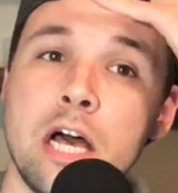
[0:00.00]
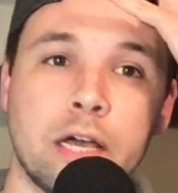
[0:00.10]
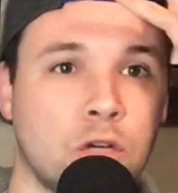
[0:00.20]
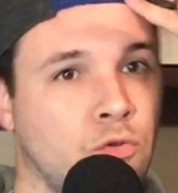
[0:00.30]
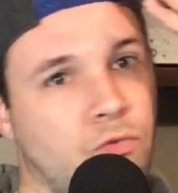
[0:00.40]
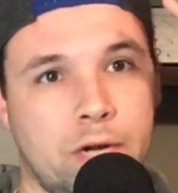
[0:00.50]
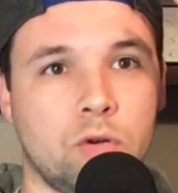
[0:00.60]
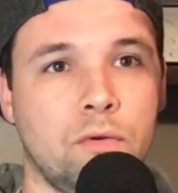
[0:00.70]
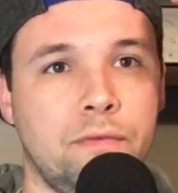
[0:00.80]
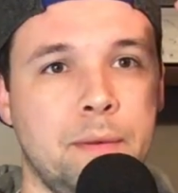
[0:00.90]

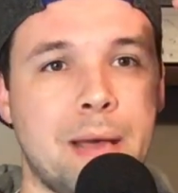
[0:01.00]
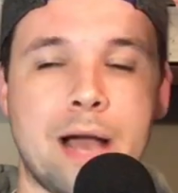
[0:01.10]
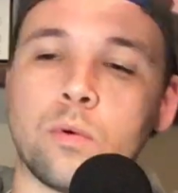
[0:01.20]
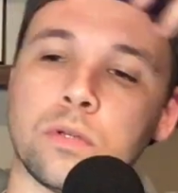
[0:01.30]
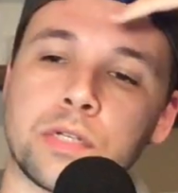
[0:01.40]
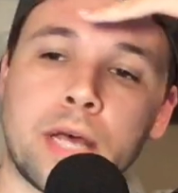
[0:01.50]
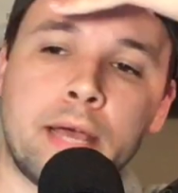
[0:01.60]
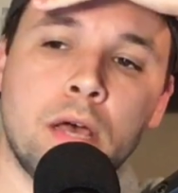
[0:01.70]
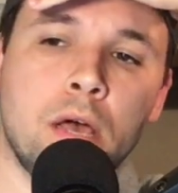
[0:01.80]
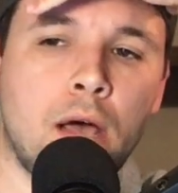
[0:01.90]
critical feedback, we'll say,
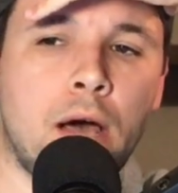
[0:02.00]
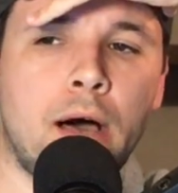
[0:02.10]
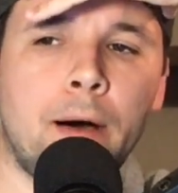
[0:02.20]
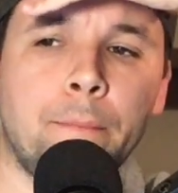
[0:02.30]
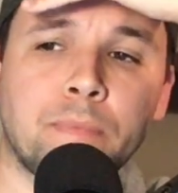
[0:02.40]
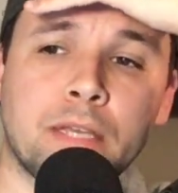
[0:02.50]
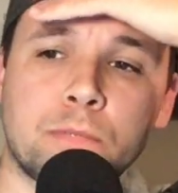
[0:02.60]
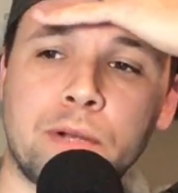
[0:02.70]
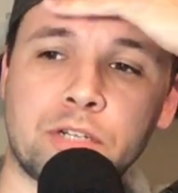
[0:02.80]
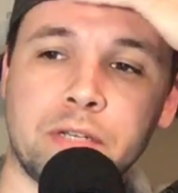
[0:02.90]

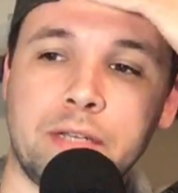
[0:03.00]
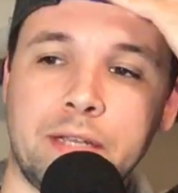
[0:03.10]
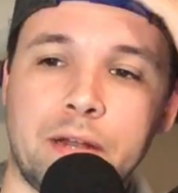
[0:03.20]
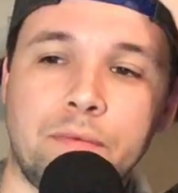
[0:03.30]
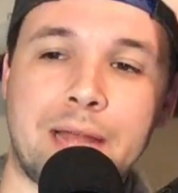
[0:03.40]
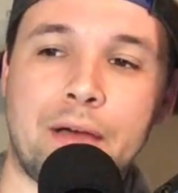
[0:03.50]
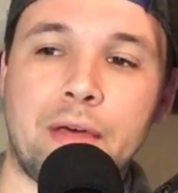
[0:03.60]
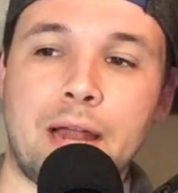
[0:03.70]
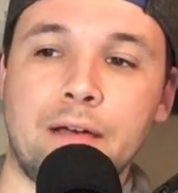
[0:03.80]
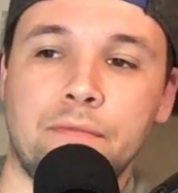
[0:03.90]
especially, now that
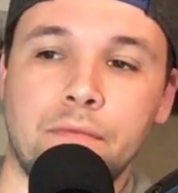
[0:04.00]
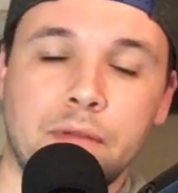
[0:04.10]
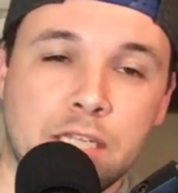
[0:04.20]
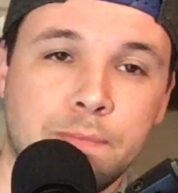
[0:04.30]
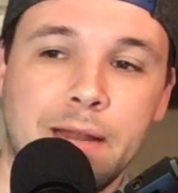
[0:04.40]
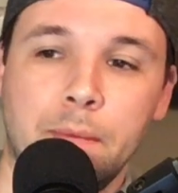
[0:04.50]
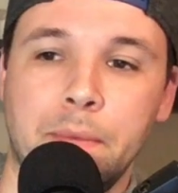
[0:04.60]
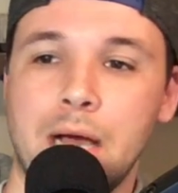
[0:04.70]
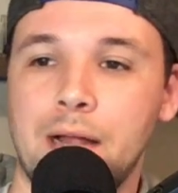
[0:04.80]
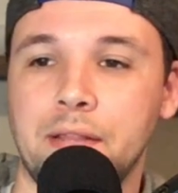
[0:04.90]
I've expanded
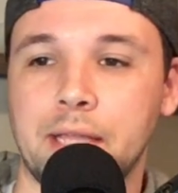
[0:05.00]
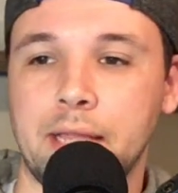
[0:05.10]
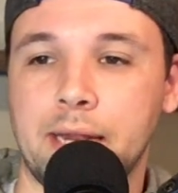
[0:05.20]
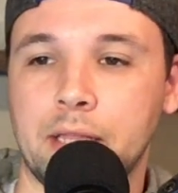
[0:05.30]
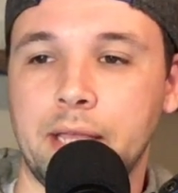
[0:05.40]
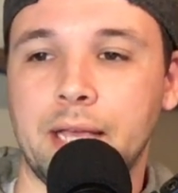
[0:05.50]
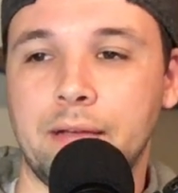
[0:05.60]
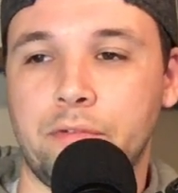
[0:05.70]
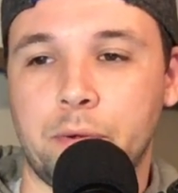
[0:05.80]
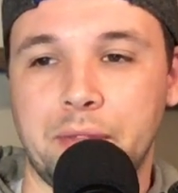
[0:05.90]
beyond the Atlantic League. I
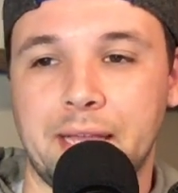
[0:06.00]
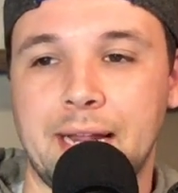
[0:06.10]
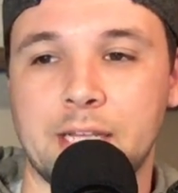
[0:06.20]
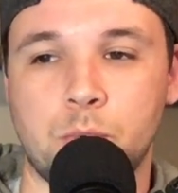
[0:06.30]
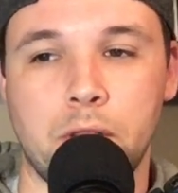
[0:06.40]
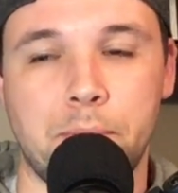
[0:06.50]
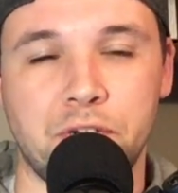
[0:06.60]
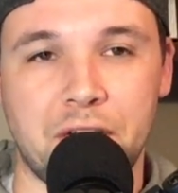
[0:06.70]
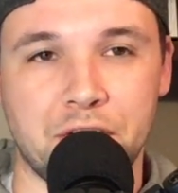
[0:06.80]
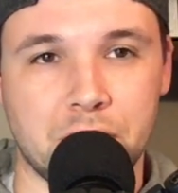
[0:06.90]
frequently get asked where the
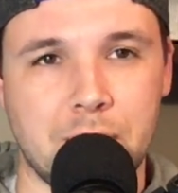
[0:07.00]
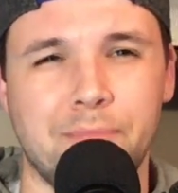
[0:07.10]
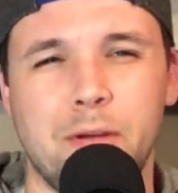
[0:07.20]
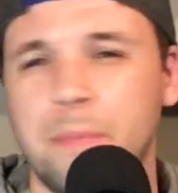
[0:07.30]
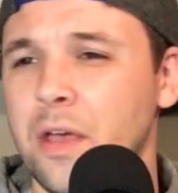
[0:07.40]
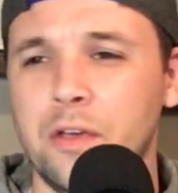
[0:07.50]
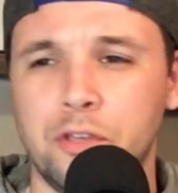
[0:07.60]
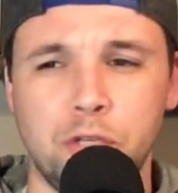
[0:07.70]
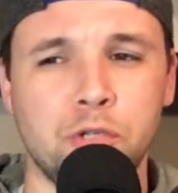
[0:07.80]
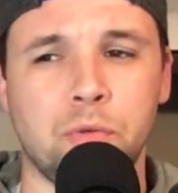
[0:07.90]
projections come from,
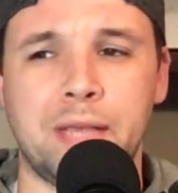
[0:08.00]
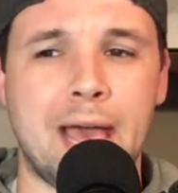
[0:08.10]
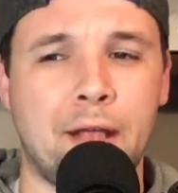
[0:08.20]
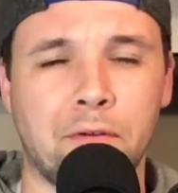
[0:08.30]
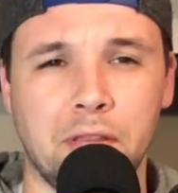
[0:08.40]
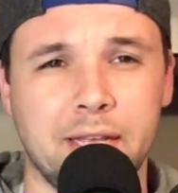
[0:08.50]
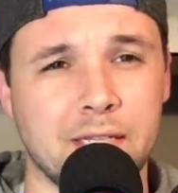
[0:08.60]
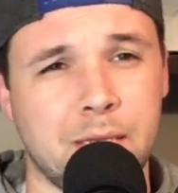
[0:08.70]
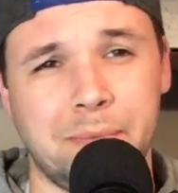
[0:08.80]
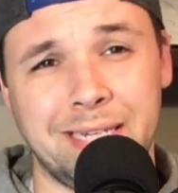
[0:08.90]
usually angrily because
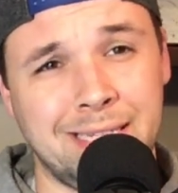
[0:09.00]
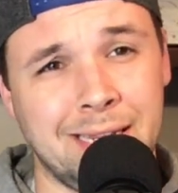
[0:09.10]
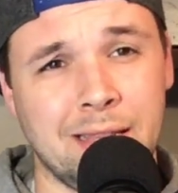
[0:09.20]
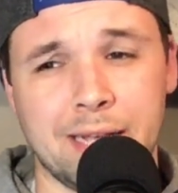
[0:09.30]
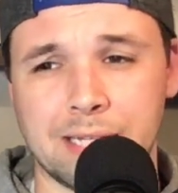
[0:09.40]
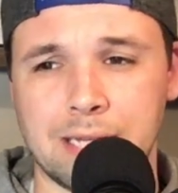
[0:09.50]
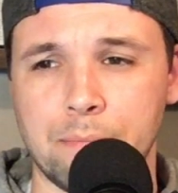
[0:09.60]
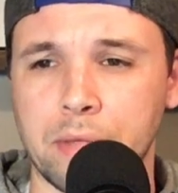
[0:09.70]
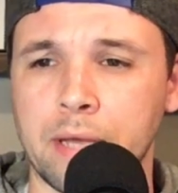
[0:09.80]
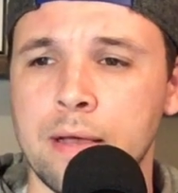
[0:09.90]
somebody didn't like
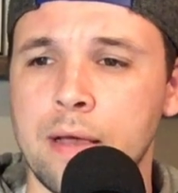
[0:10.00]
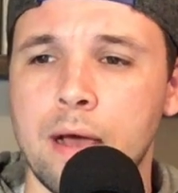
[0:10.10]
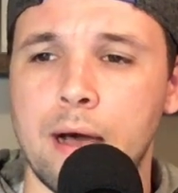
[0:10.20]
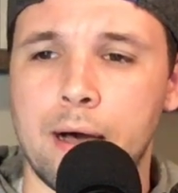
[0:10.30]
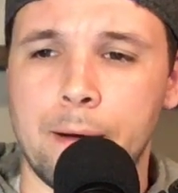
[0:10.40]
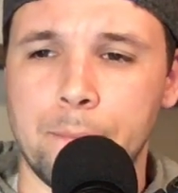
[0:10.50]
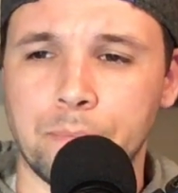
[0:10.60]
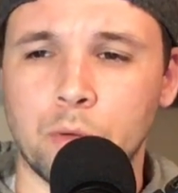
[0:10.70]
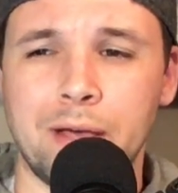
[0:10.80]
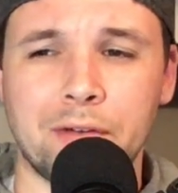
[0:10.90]
something.
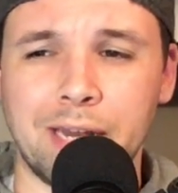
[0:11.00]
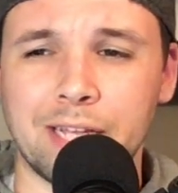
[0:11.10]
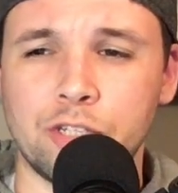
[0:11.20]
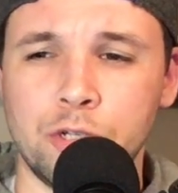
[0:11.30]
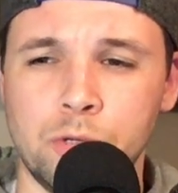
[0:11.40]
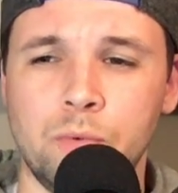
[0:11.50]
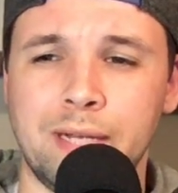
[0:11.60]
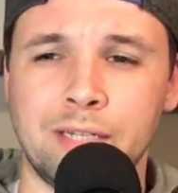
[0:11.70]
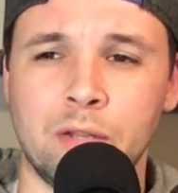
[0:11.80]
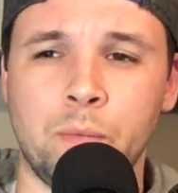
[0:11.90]
Without getting too
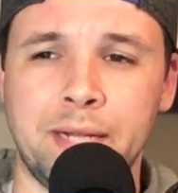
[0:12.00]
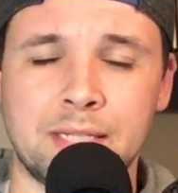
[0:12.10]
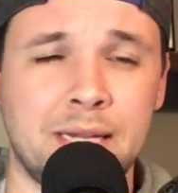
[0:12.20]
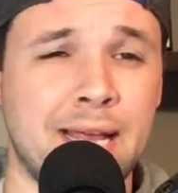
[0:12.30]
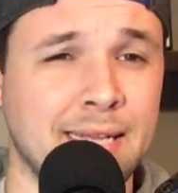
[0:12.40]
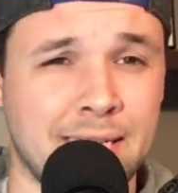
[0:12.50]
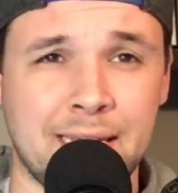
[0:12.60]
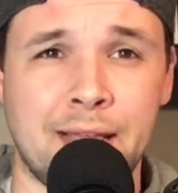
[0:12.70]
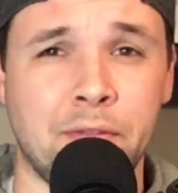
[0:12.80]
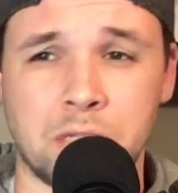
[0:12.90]
into the weeds today, because,
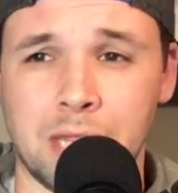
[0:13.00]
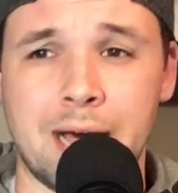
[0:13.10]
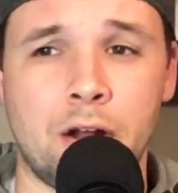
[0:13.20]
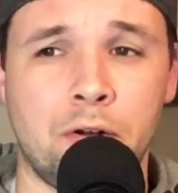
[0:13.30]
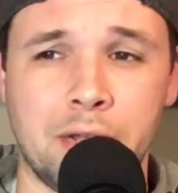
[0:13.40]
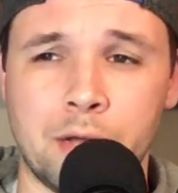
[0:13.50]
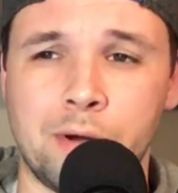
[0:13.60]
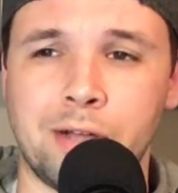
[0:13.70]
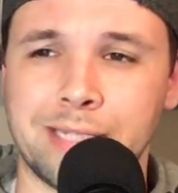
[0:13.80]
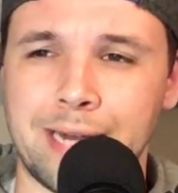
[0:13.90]
again, there's a lot already going
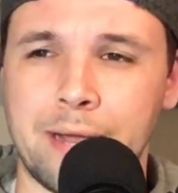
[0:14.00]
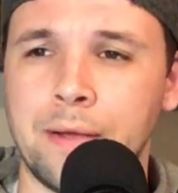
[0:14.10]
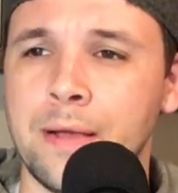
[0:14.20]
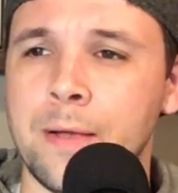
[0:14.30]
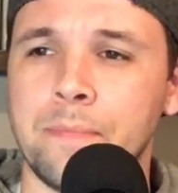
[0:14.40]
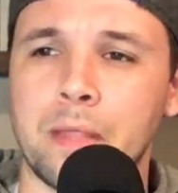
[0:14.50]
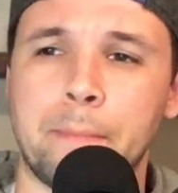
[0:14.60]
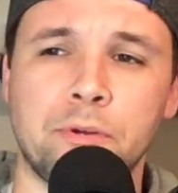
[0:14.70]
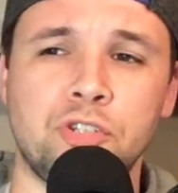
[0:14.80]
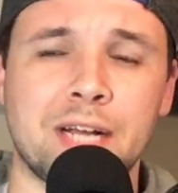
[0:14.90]
on today.
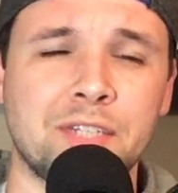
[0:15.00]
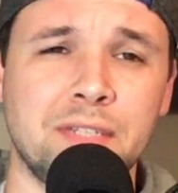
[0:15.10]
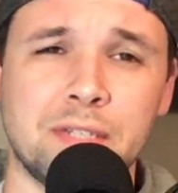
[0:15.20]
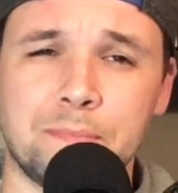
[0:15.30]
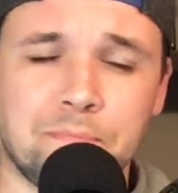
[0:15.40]
Projections,